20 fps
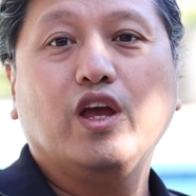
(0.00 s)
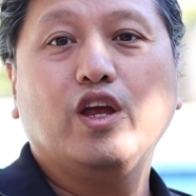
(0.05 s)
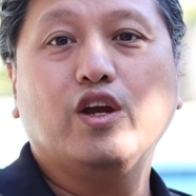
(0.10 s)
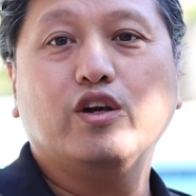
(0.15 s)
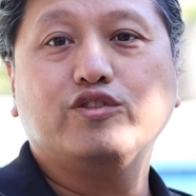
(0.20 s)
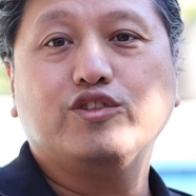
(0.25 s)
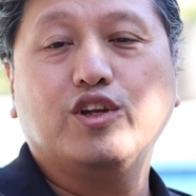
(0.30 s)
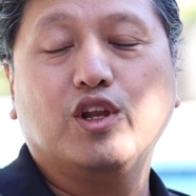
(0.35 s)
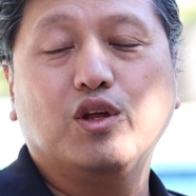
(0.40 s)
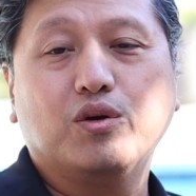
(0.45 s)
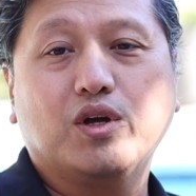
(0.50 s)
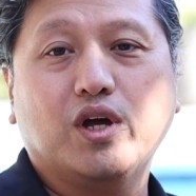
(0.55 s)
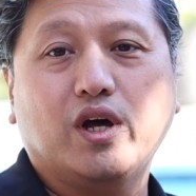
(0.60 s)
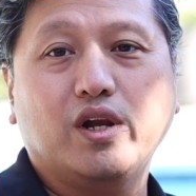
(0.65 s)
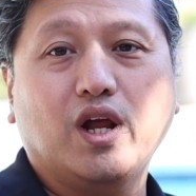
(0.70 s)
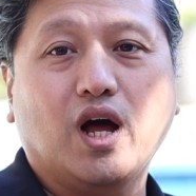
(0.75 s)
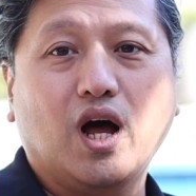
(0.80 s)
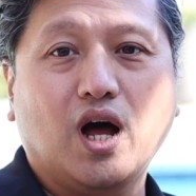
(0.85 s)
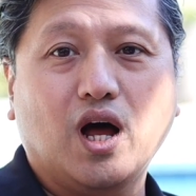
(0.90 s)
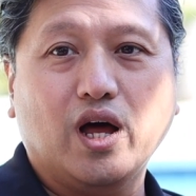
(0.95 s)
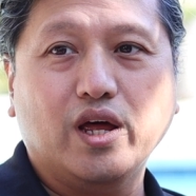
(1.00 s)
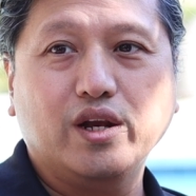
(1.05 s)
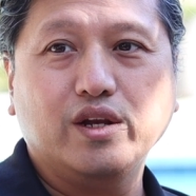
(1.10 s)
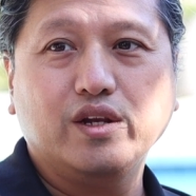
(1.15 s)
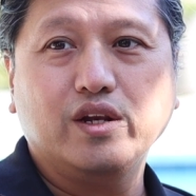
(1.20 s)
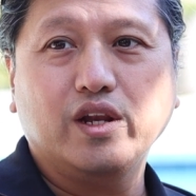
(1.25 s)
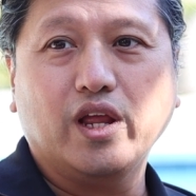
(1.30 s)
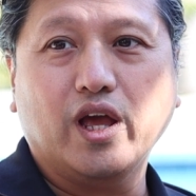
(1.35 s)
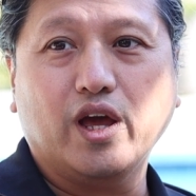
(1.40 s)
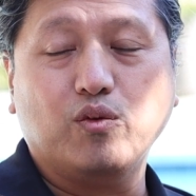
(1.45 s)
Here's a low-cut on
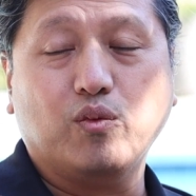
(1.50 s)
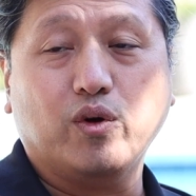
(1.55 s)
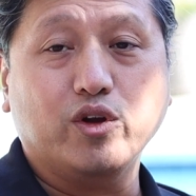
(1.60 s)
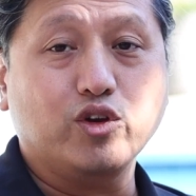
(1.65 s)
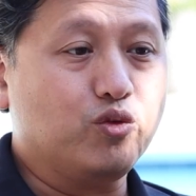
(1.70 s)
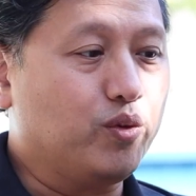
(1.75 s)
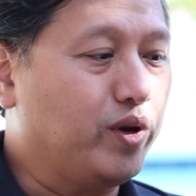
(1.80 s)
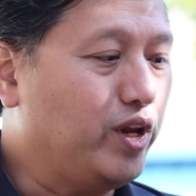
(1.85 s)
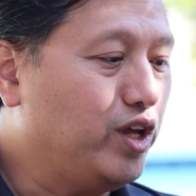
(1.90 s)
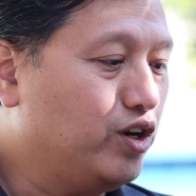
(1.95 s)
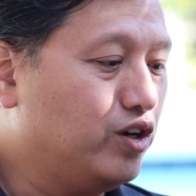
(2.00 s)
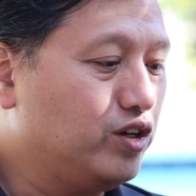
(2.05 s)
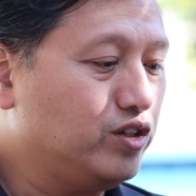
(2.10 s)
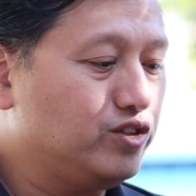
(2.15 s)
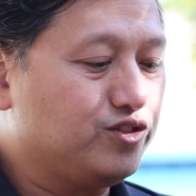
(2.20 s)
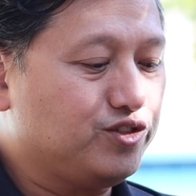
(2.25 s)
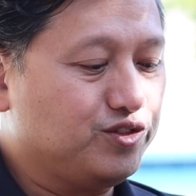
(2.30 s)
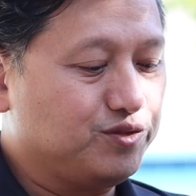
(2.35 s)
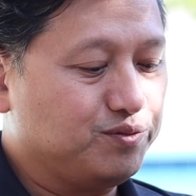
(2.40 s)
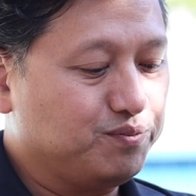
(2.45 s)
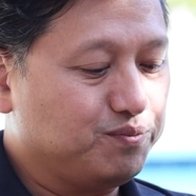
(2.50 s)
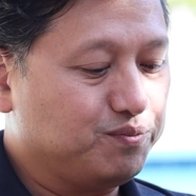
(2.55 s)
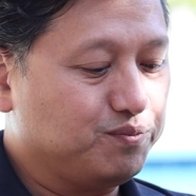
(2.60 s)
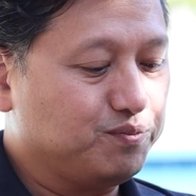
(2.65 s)
at 120 Hertz.